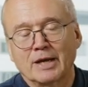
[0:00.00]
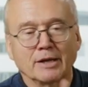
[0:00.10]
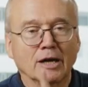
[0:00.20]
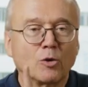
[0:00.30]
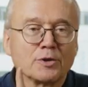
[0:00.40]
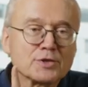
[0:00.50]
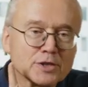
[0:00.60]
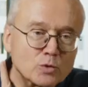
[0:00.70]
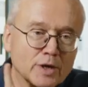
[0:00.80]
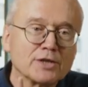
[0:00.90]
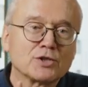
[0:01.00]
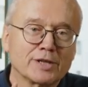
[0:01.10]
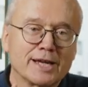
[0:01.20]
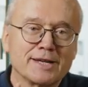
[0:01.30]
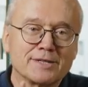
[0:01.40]
And now the
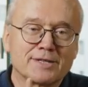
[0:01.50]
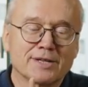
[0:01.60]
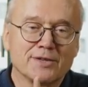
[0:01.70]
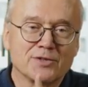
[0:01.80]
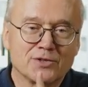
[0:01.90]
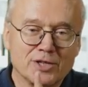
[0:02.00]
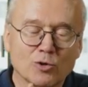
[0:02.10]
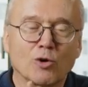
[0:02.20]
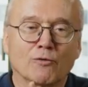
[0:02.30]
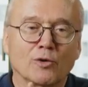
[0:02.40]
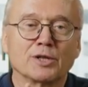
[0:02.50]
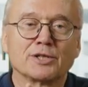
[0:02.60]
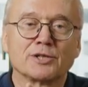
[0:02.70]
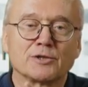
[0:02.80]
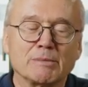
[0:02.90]
situation is zero
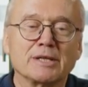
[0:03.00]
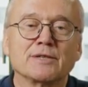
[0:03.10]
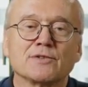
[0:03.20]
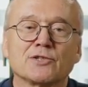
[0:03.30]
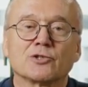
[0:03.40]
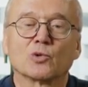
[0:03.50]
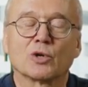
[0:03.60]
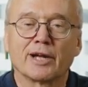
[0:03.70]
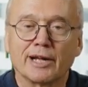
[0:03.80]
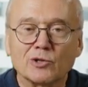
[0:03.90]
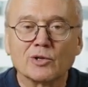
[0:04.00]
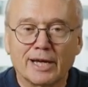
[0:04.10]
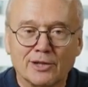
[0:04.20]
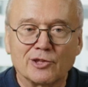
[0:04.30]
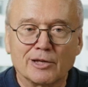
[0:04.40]
voltage means to
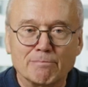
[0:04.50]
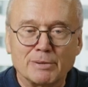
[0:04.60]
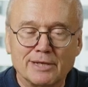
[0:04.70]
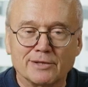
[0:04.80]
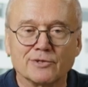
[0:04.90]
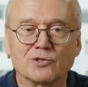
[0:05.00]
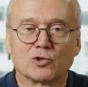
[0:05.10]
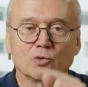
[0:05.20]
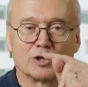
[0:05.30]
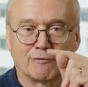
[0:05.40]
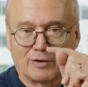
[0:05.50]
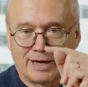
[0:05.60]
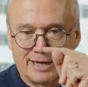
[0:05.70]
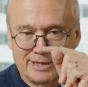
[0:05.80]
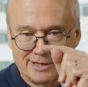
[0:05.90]
calculate the impedance, you
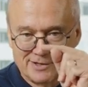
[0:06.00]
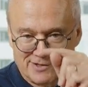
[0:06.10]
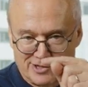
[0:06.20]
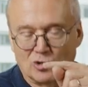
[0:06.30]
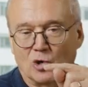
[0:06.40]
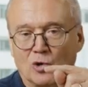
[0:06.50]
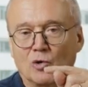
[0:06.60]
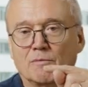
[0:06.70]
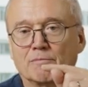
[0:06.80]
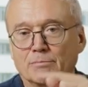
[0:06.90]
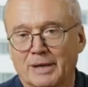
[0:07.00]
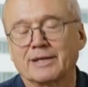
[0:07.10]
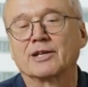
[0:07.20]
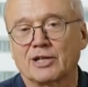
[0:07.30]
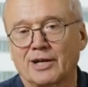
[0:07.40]
divide zero by
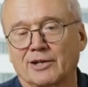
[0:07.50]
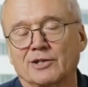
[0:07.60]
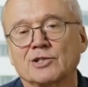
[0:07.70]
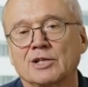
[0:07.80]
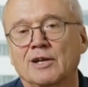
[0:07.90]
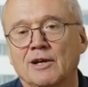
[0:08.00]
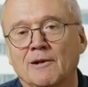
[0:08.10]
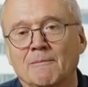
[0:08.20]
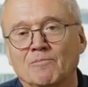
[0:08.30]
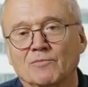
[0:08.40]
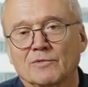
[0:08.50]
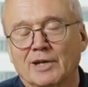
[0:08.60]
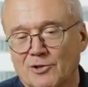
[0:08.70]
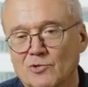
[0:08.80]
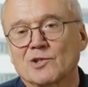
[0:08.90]
a current,
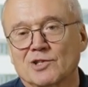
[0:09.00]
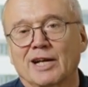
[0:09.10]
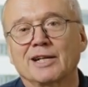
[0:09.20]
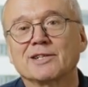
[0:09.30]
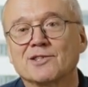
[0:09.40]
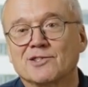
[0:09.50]
and the result is